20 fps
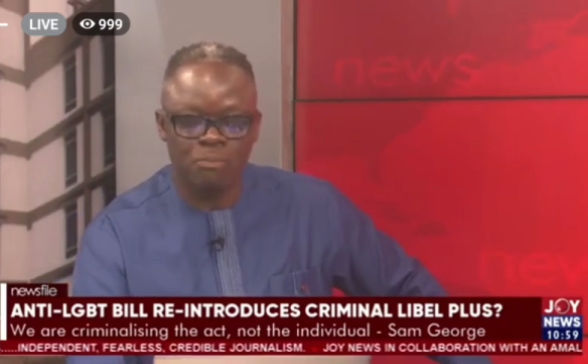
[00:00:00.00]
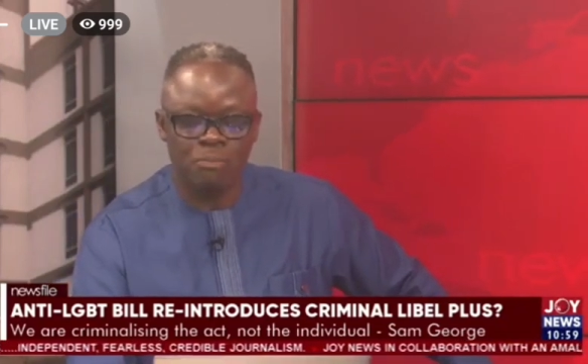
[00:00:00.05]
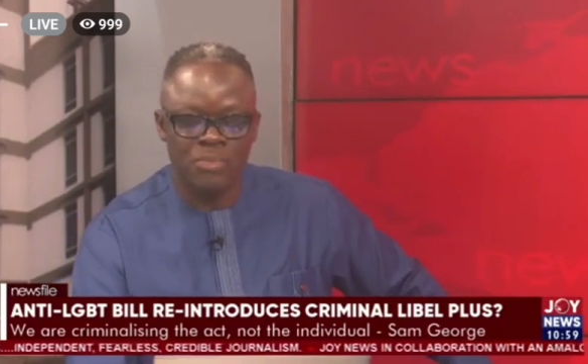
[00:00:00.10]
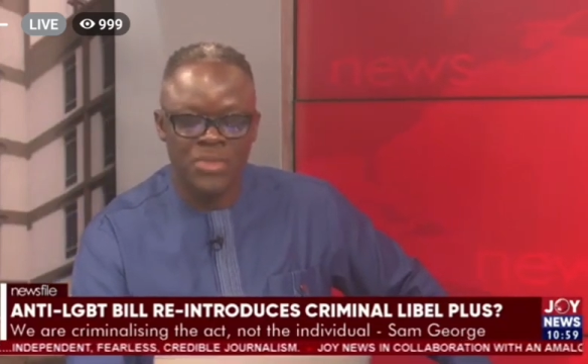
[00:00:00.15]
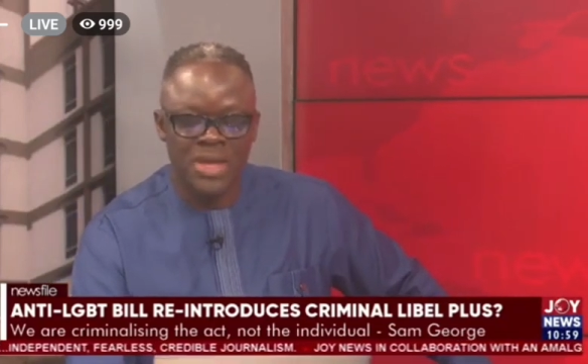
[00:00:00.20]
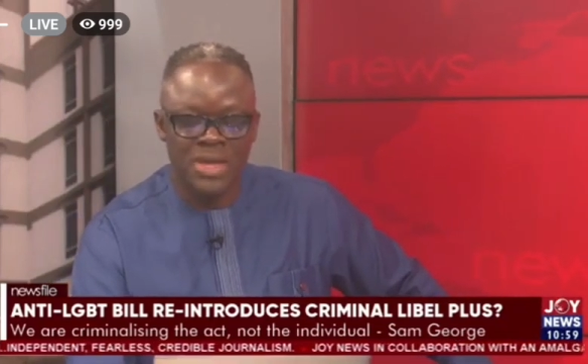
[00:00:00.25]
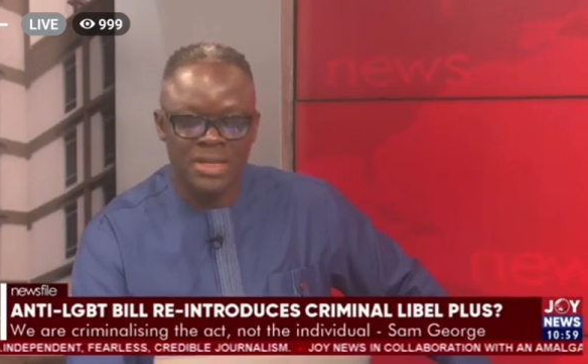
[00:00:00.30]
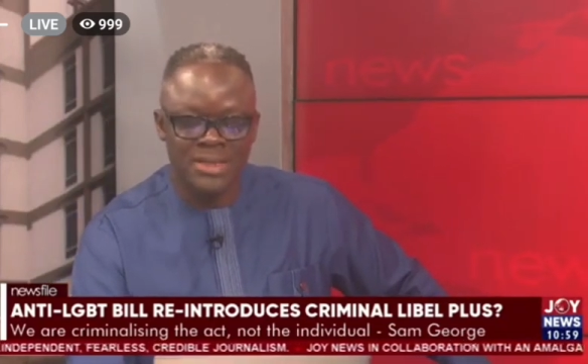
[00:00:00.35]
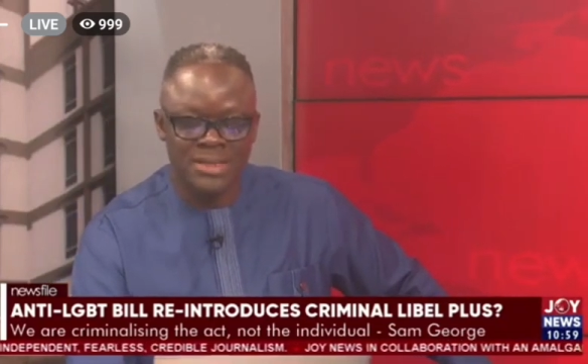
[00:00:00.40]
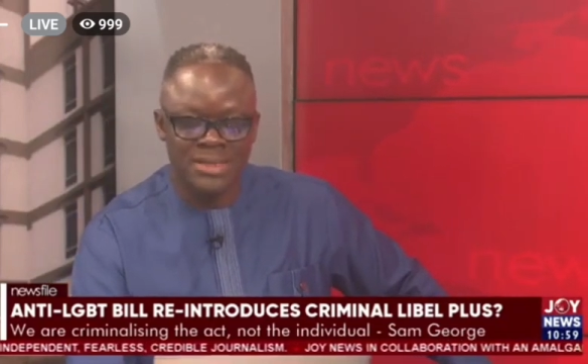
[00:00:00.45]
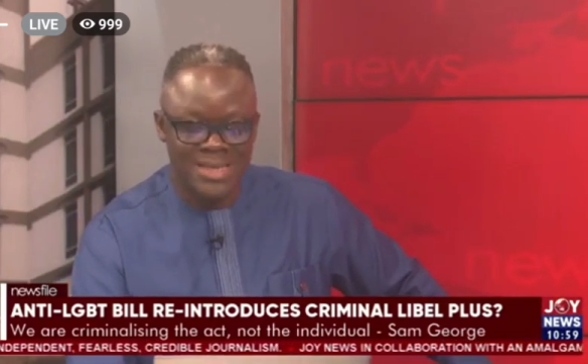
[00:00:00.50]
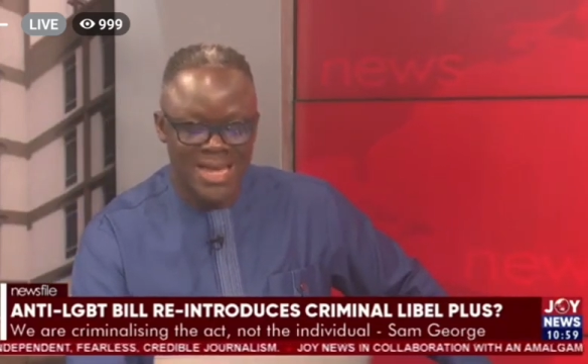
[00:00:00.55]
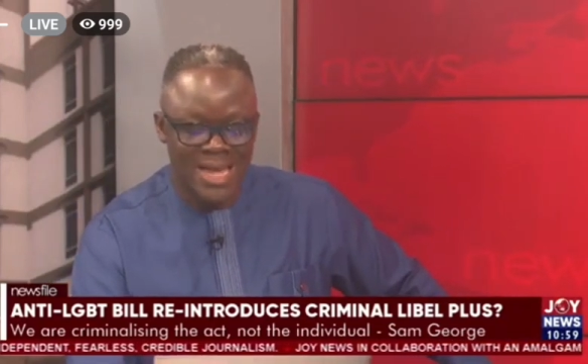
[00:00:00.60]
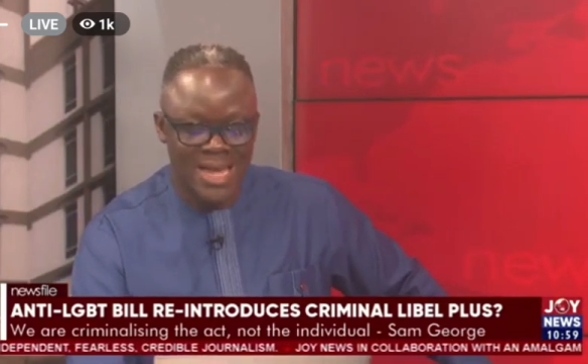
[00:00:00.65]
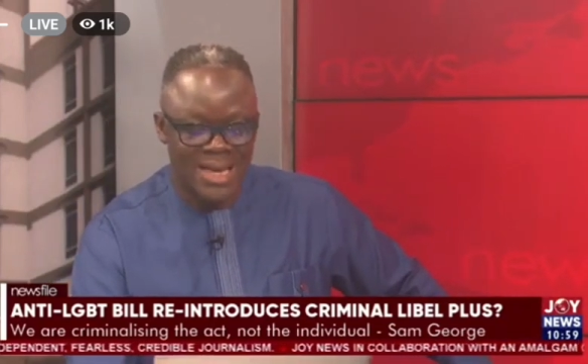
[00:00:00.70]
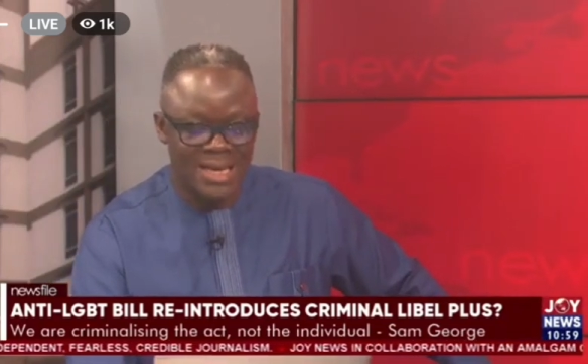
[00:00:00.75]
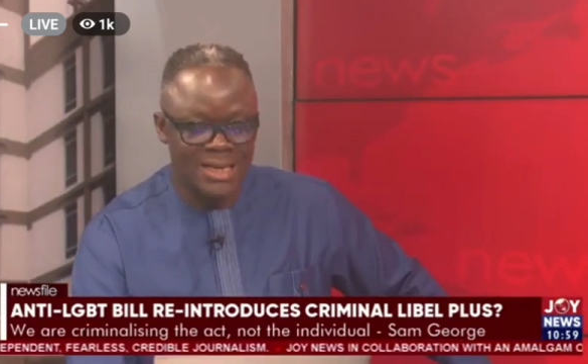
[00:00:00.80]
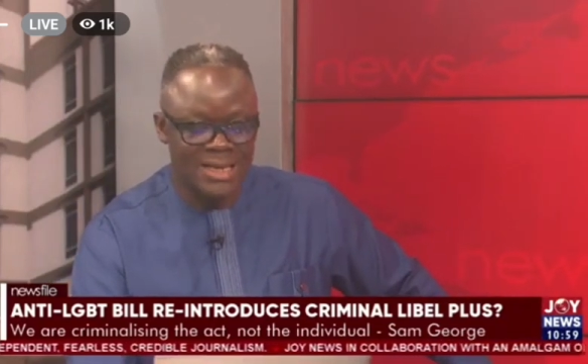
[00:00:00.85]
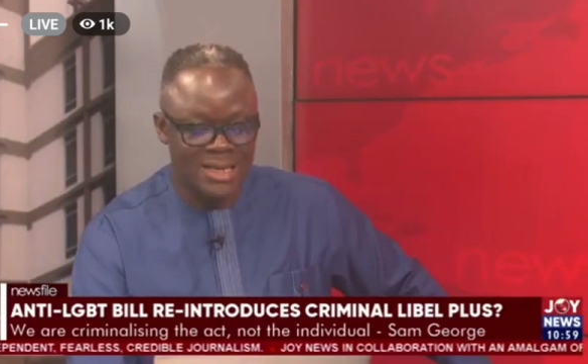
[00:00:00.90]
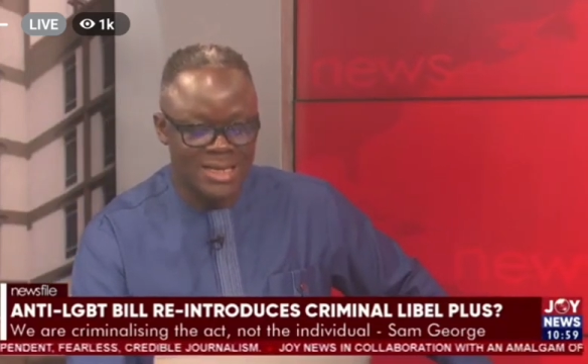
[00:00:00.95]
10
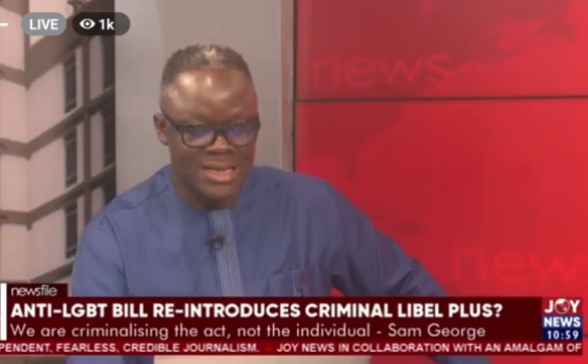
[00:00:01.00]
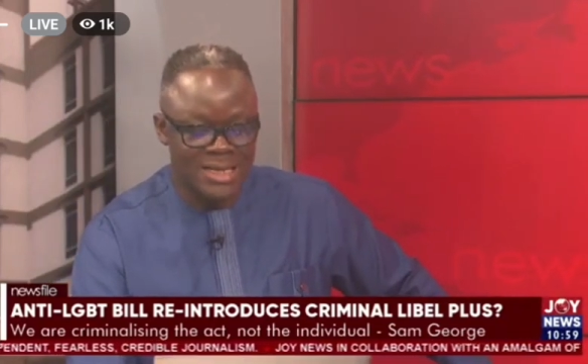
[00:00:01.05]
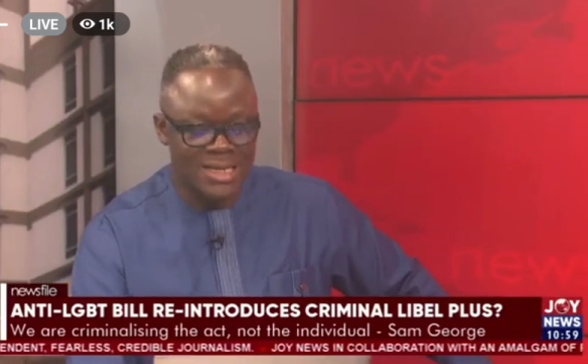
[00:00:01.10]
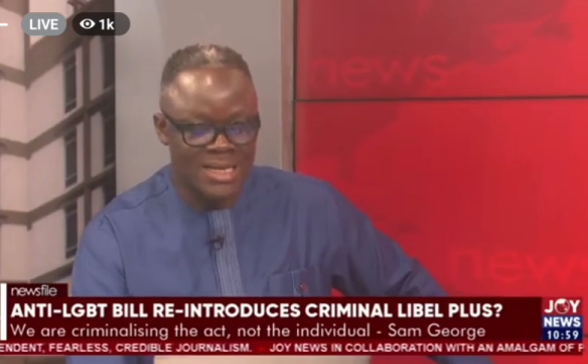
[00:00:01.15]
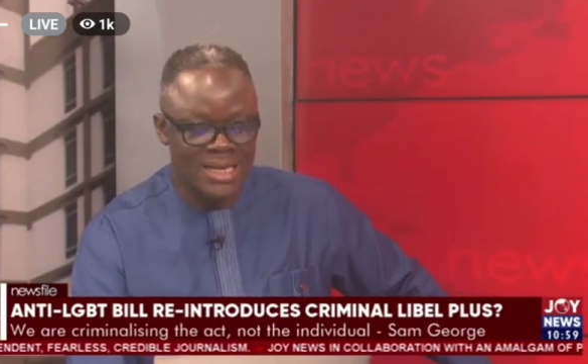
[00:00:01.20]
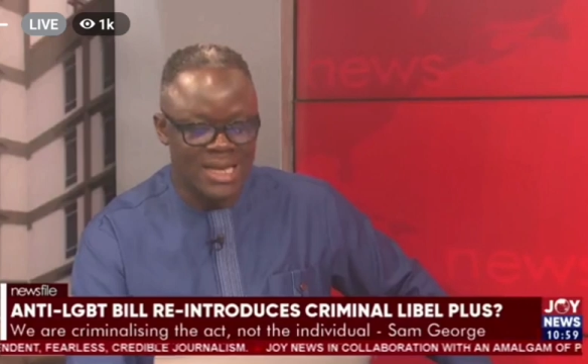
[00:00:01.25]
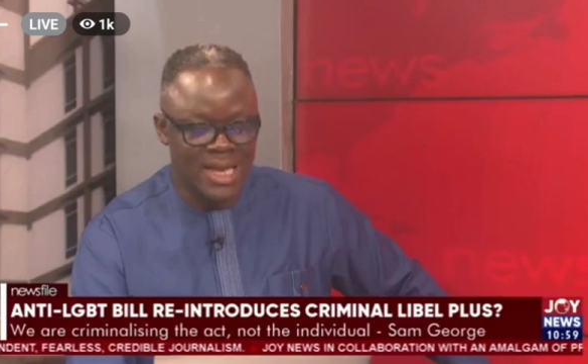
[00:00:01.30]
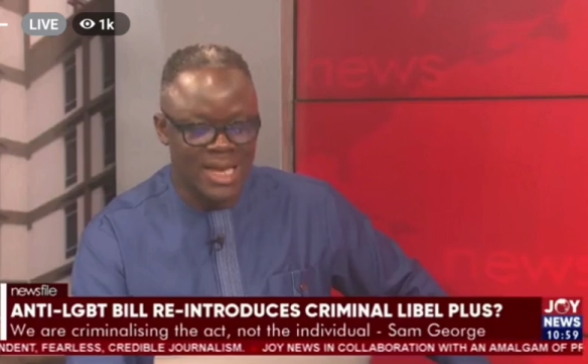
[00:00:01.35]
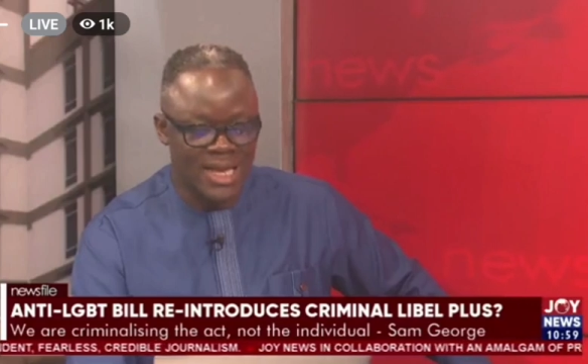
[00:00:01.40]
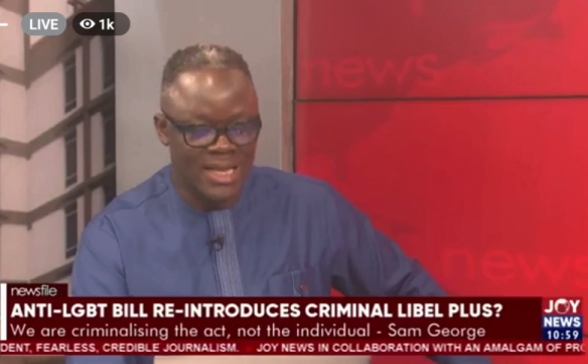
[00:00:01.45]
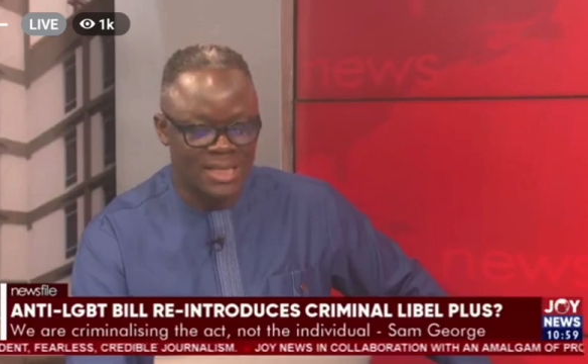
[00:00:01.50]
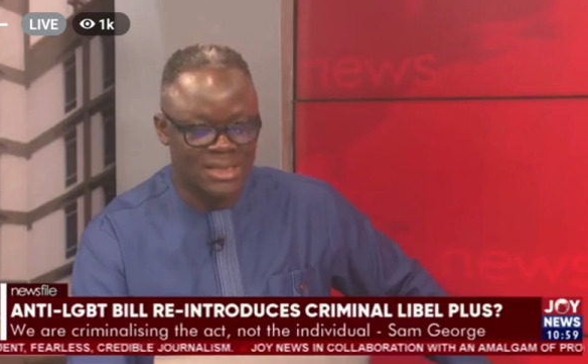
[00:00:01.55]
years.